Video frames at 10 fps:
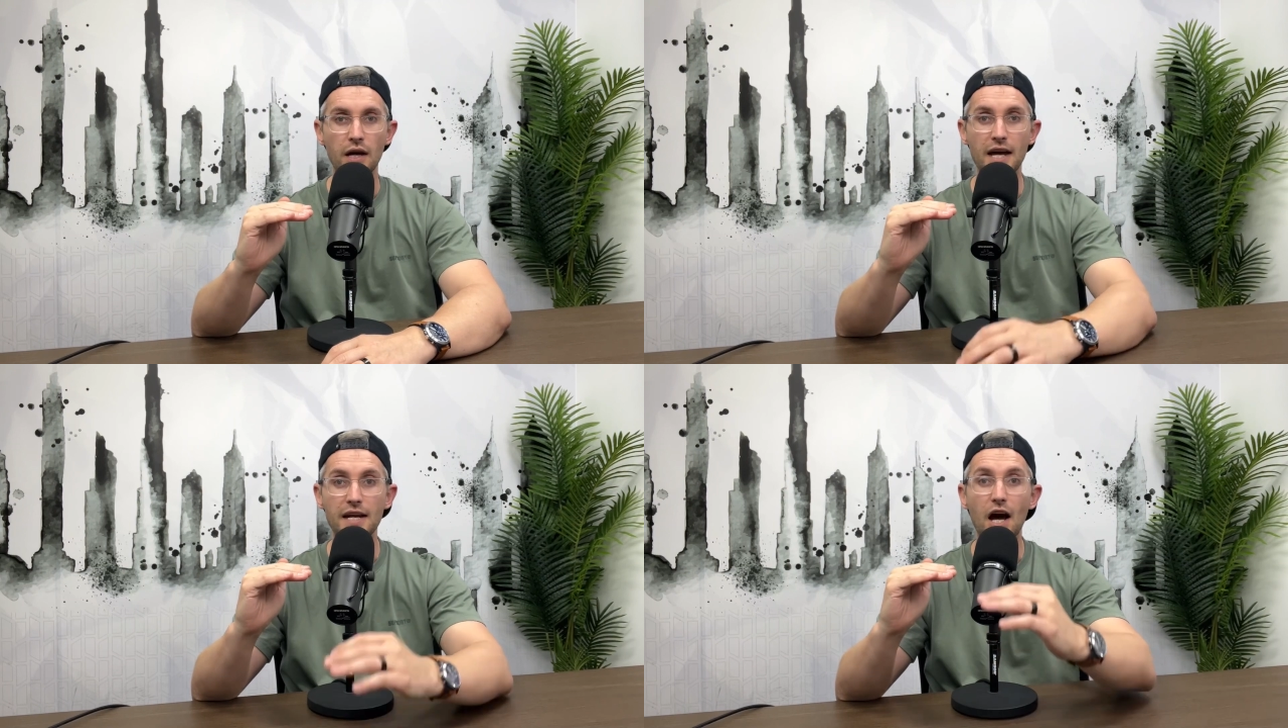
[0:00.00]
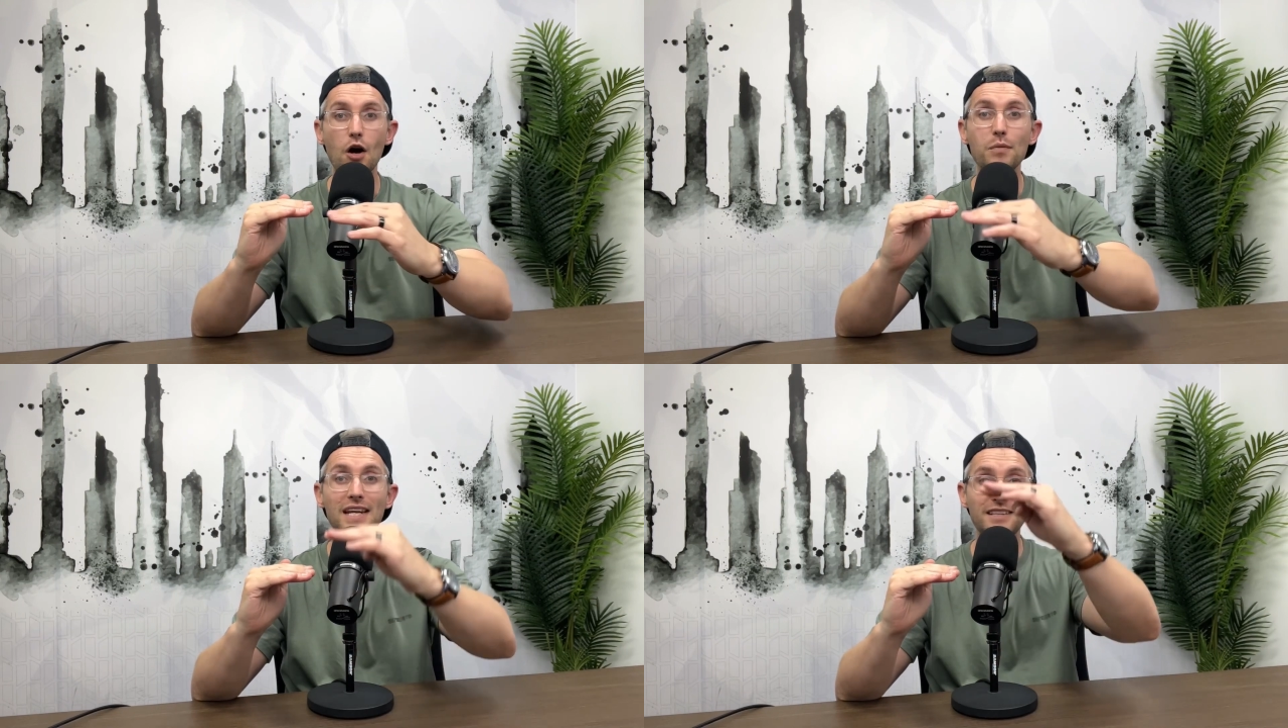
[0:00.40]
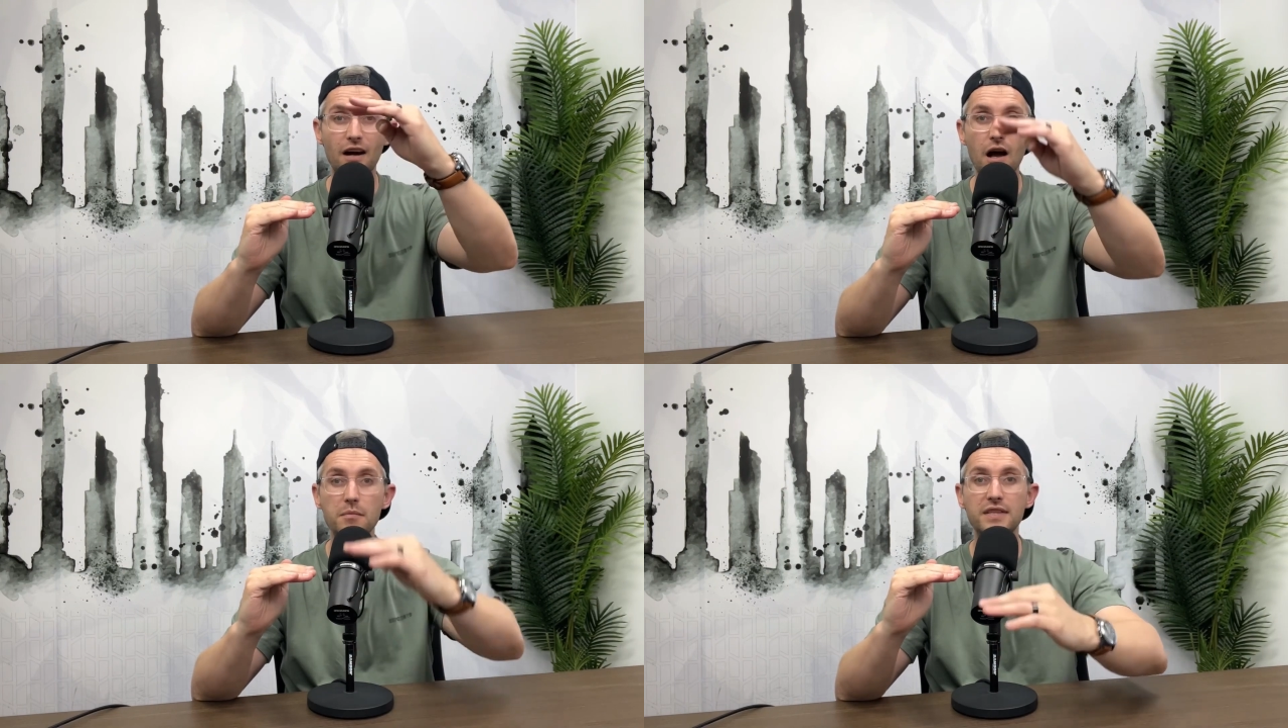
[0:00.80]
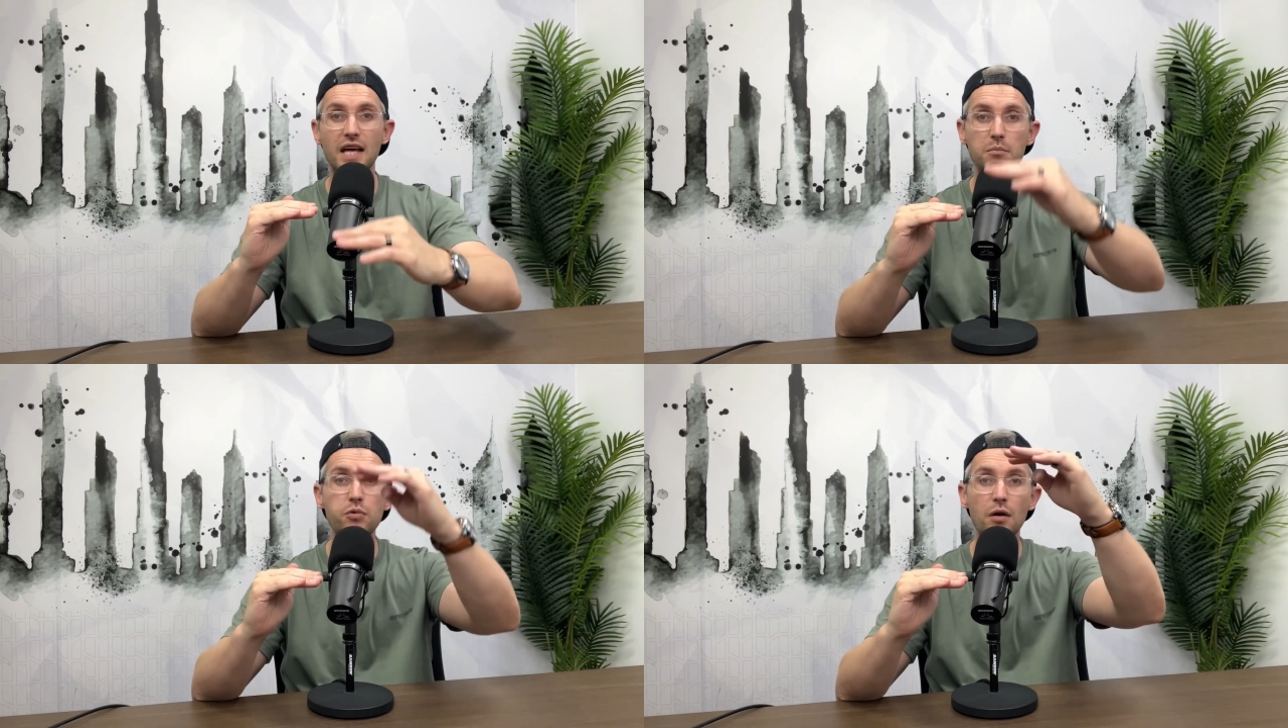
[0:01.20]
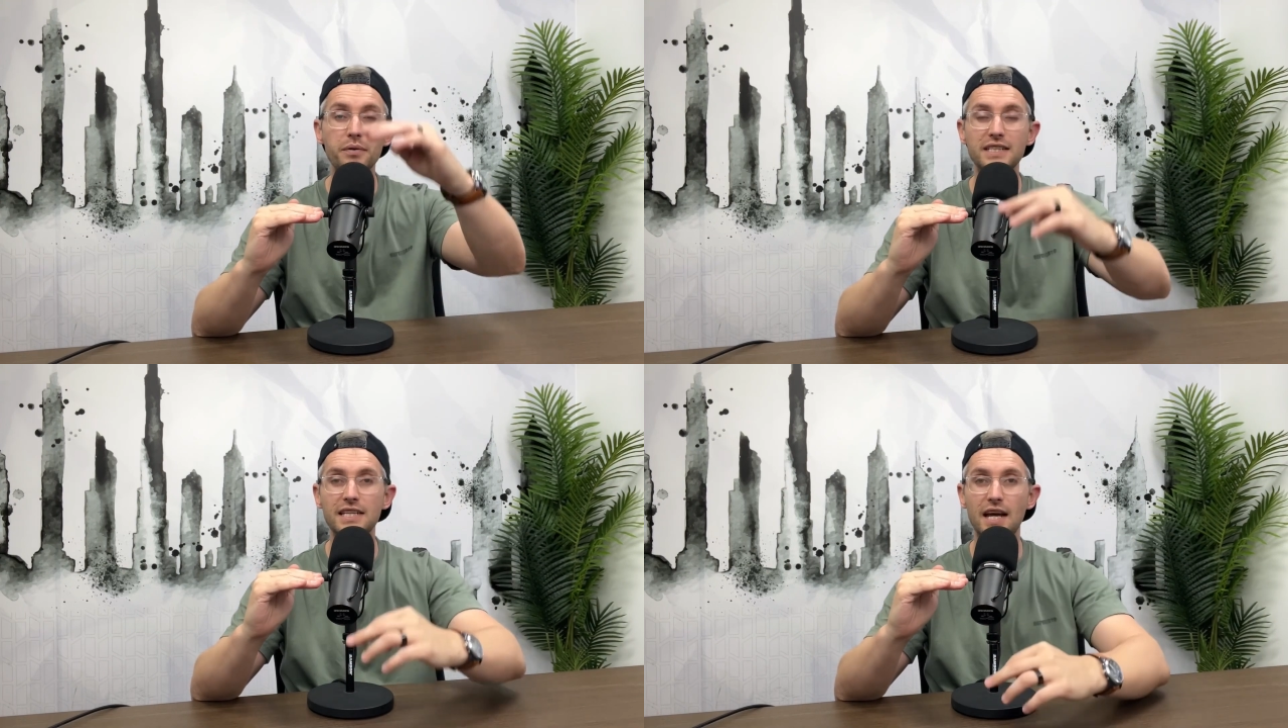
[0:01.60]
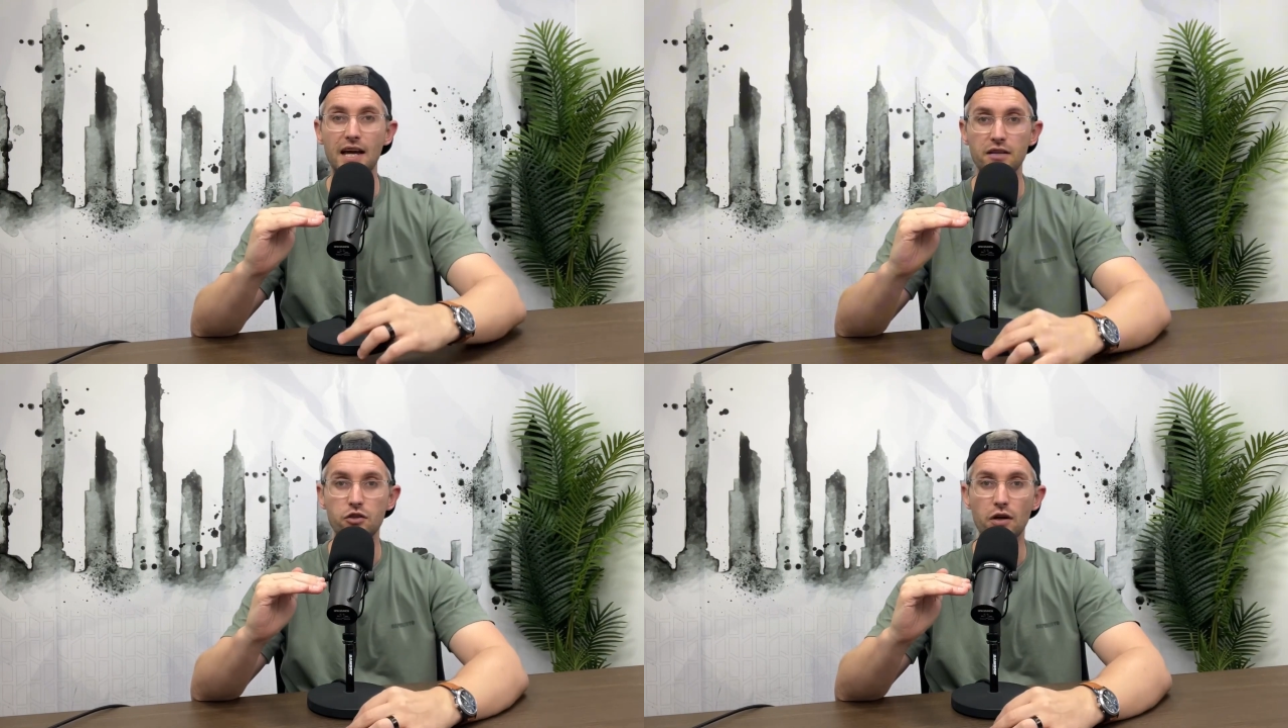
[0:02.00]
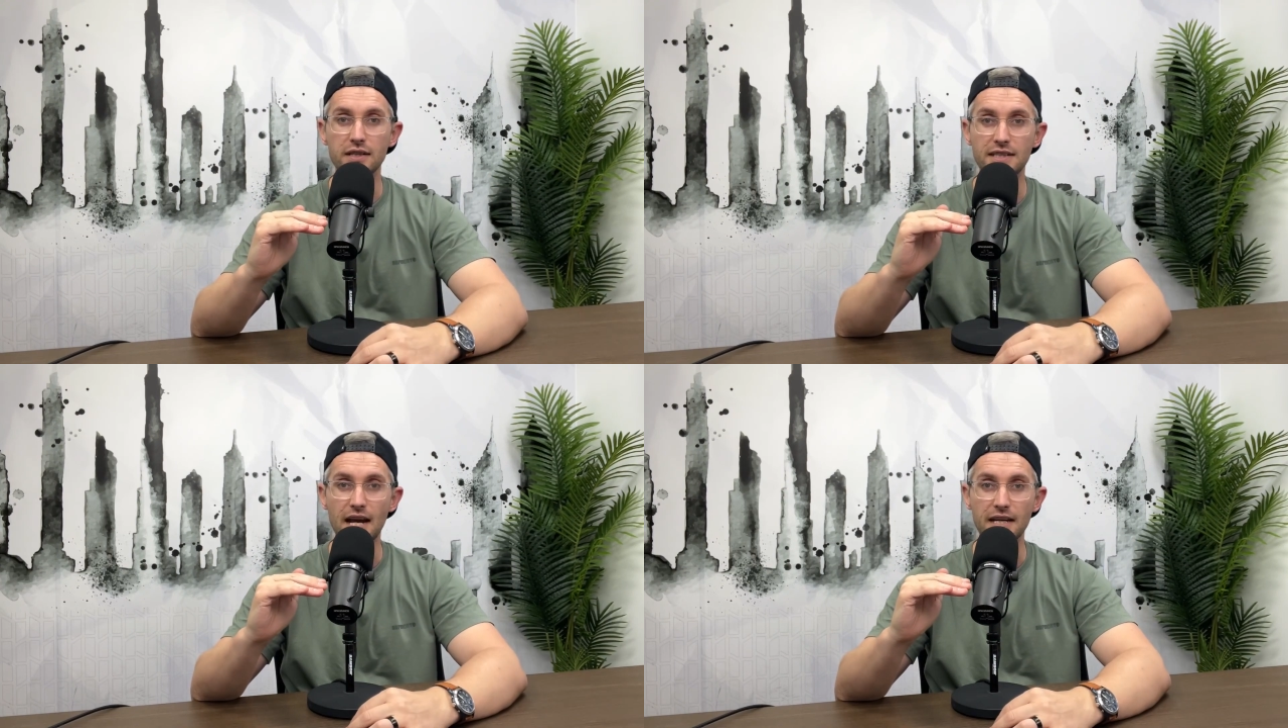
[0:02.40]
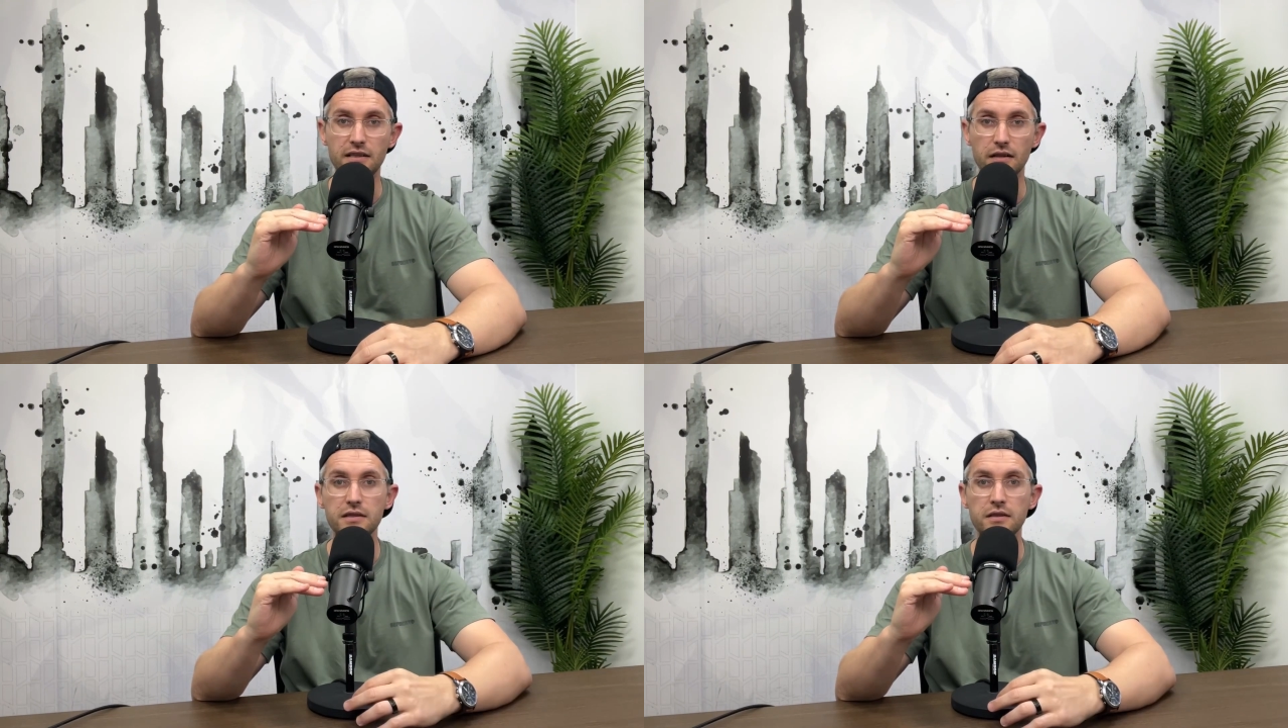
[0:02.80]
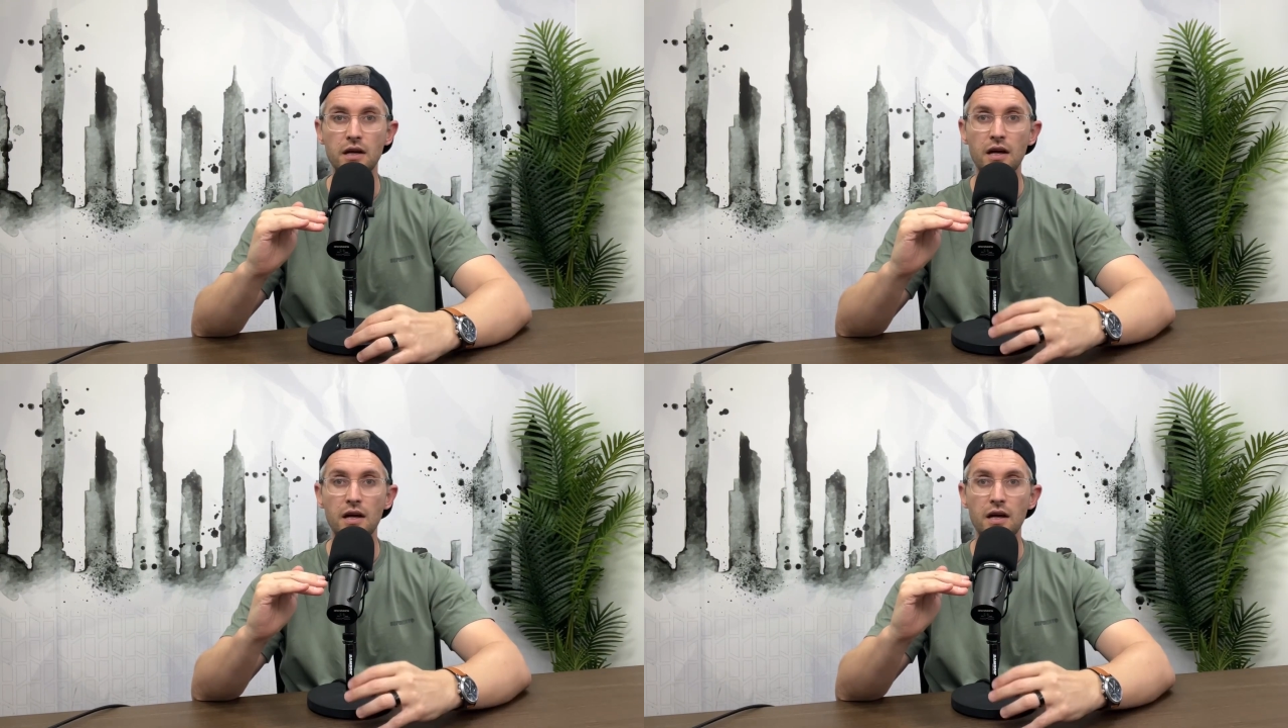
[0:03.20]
and how many times that property has transacted